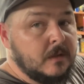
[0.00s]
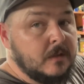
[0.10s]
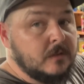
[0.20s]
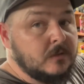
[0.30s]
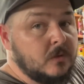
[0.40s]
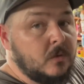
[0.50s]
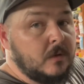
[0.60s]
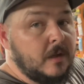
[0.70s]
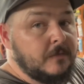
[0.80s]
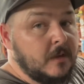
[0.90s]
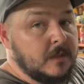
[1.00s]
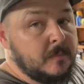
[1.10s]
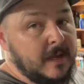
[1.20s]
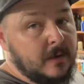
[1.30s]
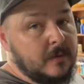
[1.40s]
So I've got the
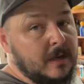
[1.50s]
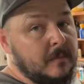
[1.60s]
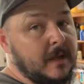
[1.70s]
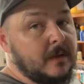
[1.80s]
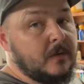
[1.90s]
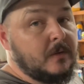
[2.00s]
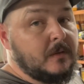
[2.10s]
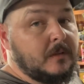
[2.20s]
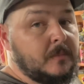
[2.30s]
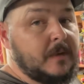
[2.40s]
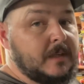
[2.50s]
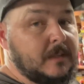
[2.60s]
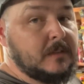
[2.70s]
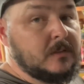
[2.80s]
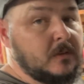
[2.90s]
back wheel back on, the brake
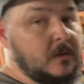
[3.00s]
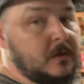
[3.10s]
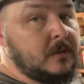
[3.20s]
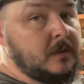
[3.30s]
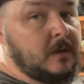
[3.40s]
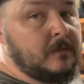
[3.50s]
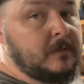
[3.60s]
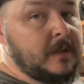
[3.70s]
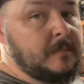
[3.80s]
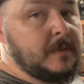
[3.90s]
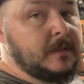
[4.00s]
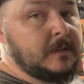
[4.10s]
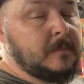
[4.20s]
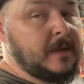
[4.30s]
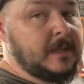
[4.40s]
disc on, I've rebuilt
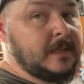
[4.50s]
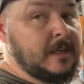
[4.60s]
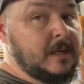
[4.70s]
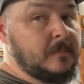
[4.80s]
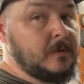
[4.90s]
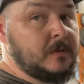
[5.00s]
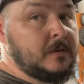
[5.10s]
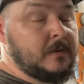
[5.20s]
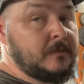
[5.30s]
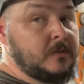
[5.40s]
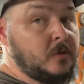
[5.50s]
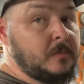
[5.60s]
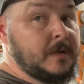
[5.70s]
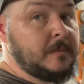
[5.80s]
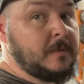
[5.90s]
the back caliper of the new
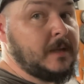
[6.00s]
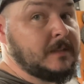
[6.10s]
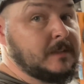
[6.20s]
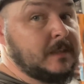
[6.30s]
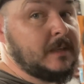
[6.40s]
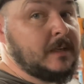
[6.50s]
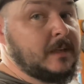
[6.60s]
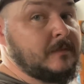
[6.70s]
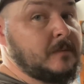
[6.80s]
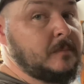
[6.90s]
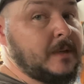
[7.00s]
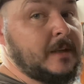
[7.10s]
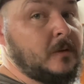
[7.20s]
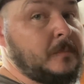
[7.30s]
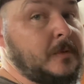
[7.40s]
brake pads in, and I've it bled
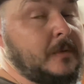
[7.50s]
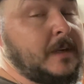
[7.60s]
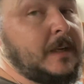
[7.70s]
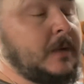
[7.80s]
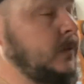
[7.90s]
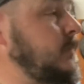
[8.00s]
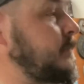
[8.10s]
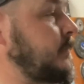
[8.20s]
up and ready to go.